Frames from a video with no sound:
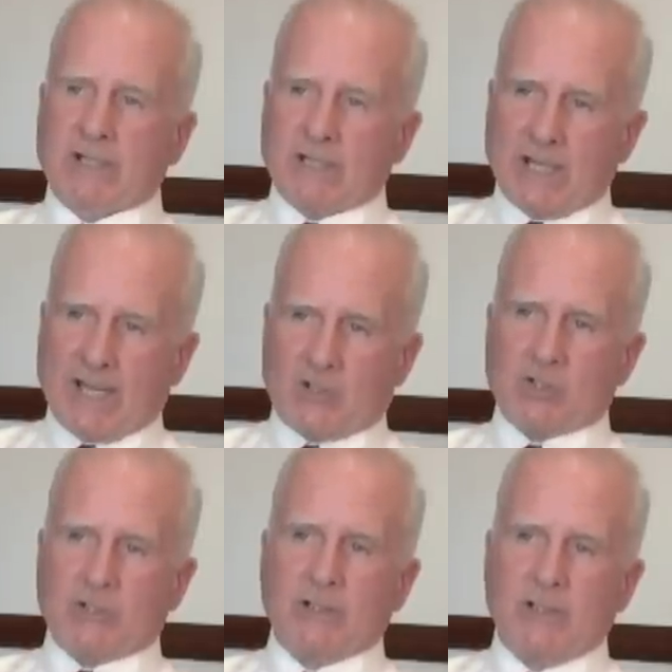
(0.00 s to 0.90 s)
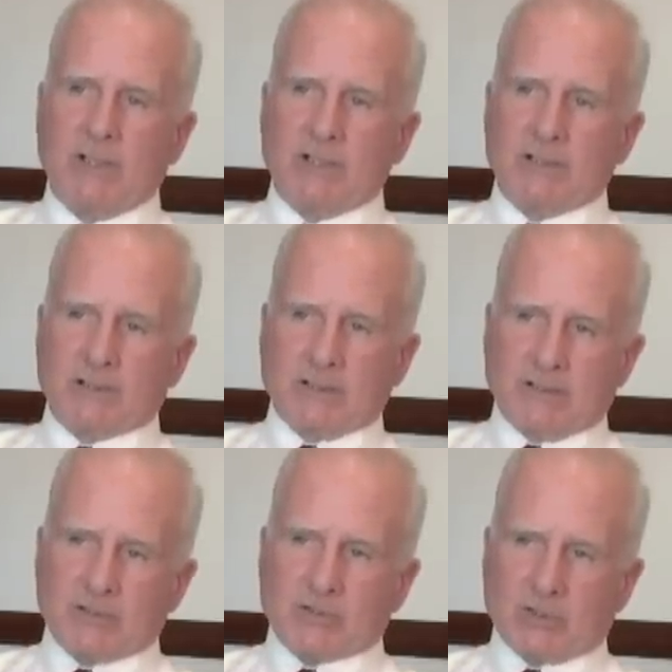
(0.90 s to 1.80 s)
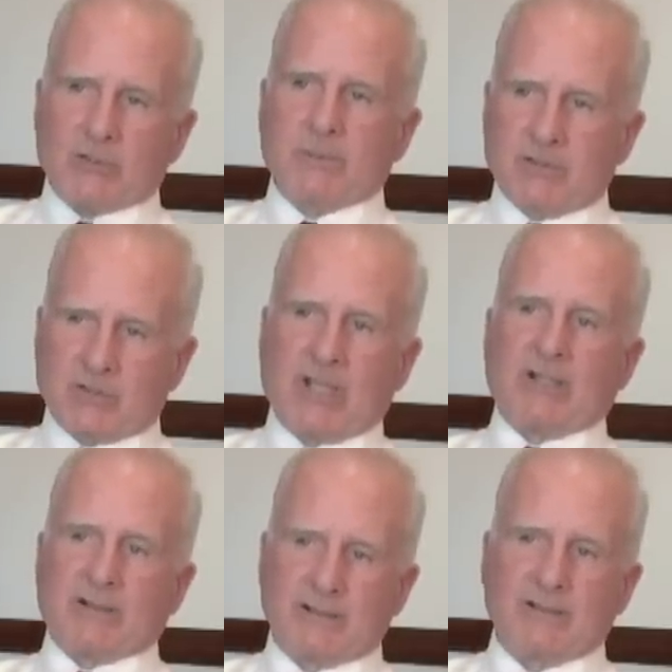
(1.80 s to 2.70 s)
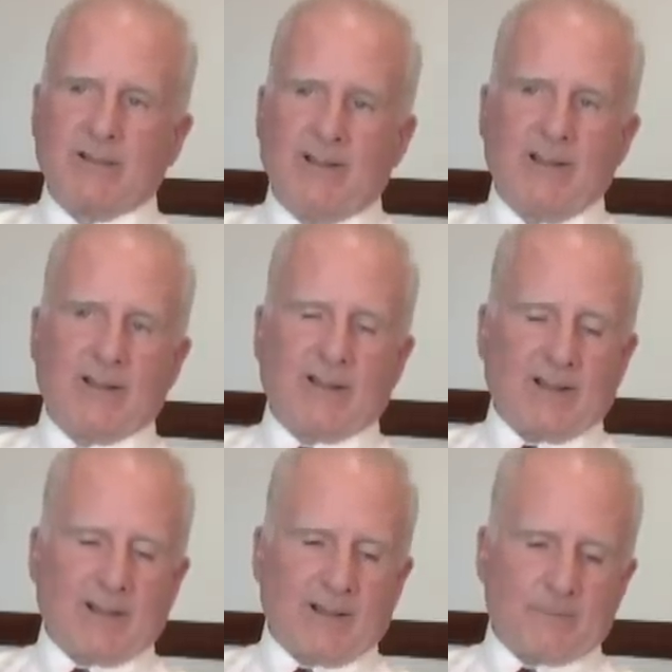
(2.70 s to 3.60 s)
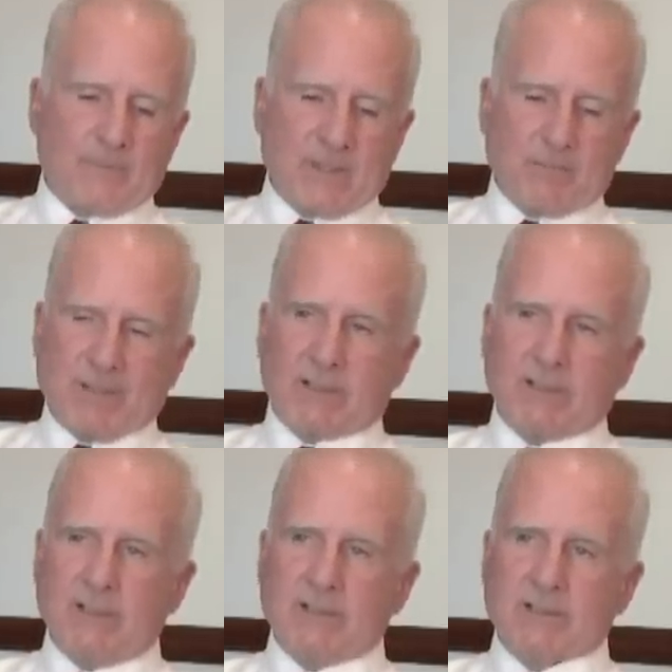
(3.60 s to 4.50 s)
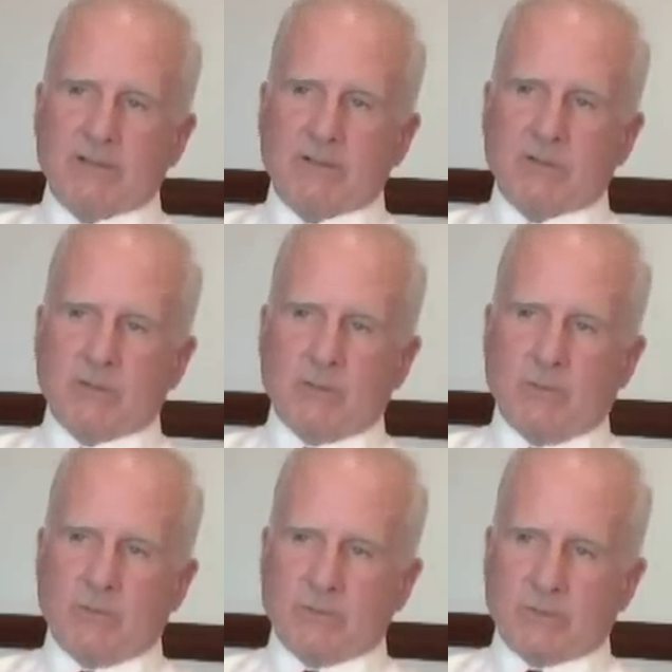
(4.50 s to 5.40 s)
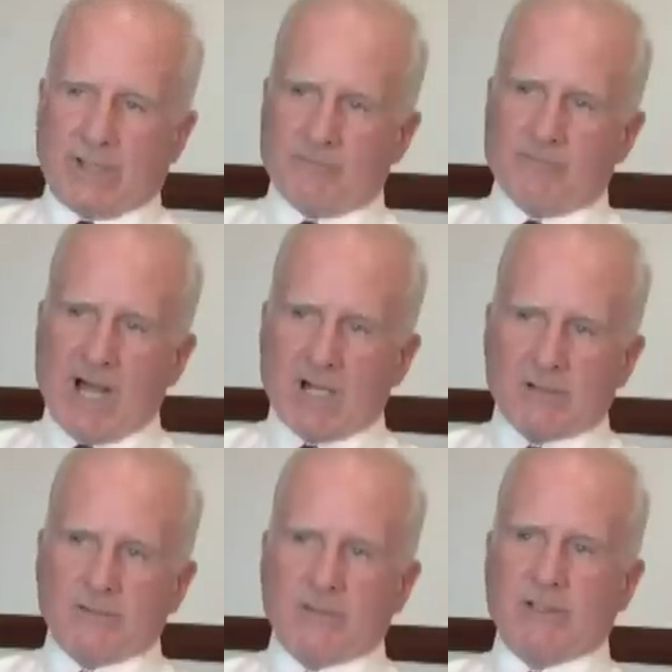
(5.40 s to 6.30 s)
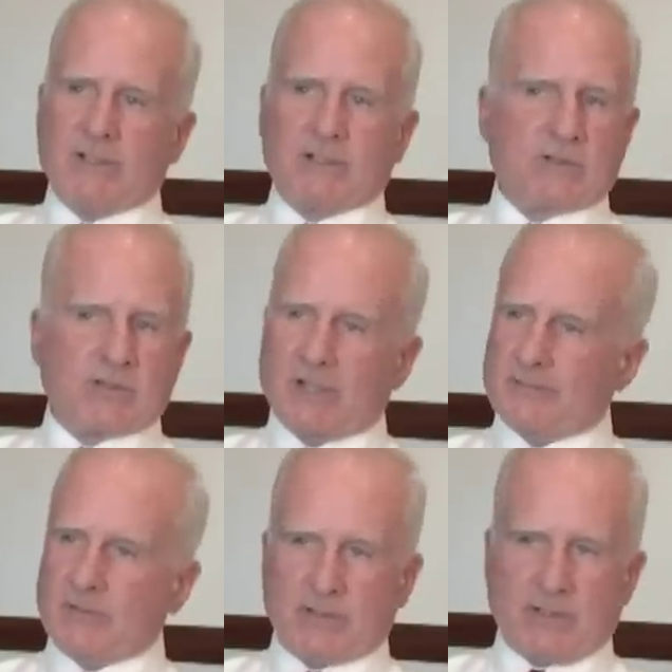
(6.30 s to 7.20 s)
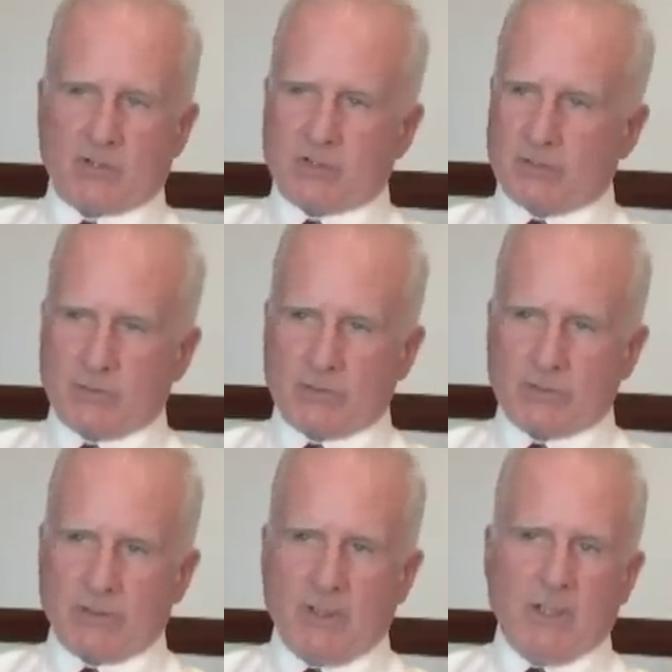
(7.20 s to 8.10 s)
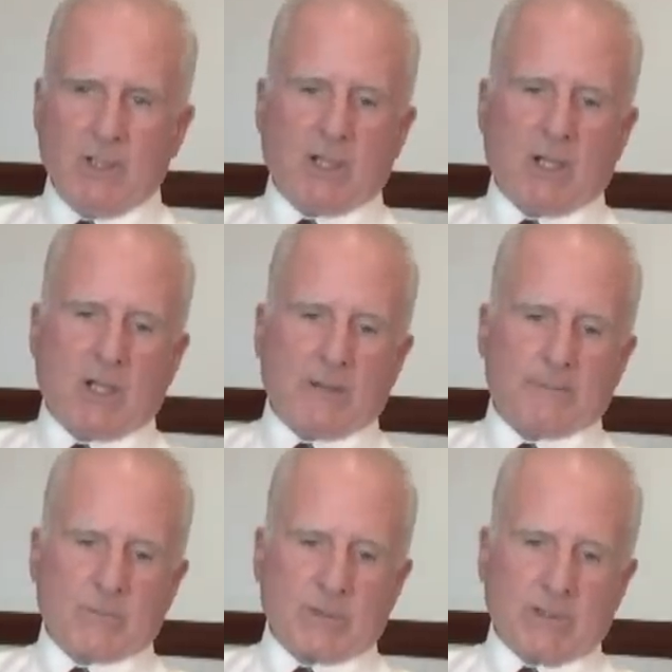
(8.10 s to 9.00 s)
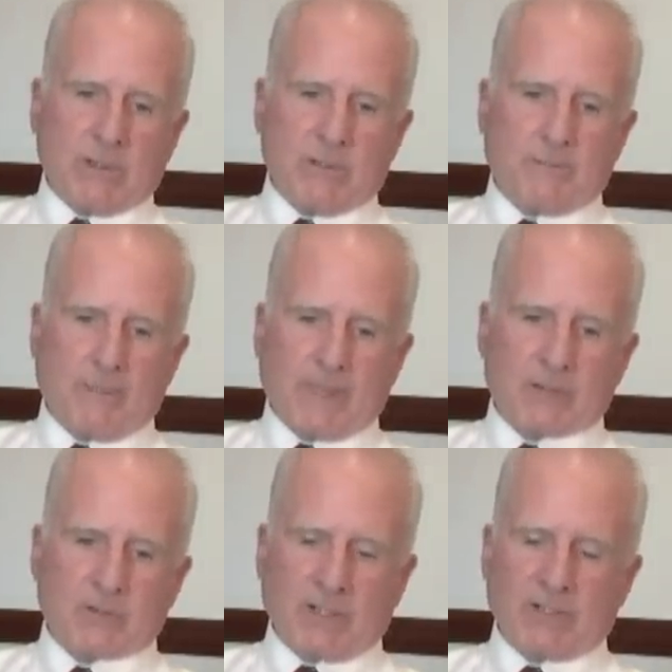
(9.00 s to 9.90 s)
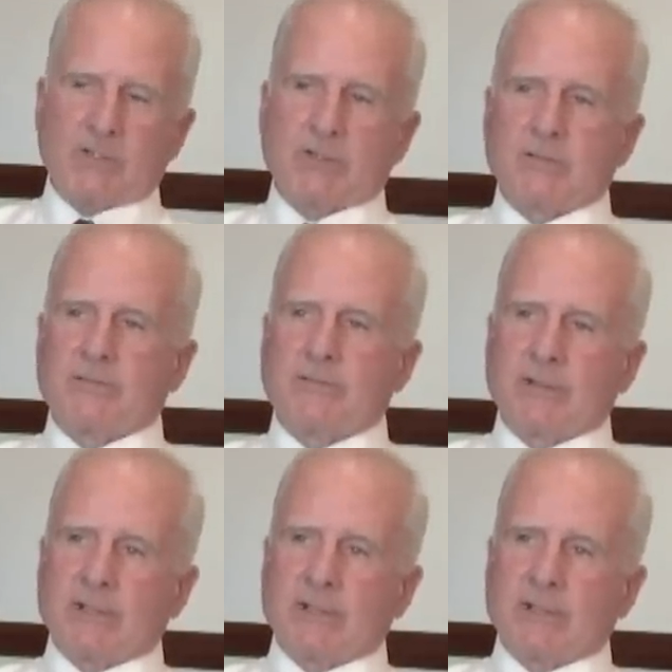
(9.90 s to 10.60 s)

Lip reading: connection to this urban center. The ability to get involved in its toughest issues, the sense of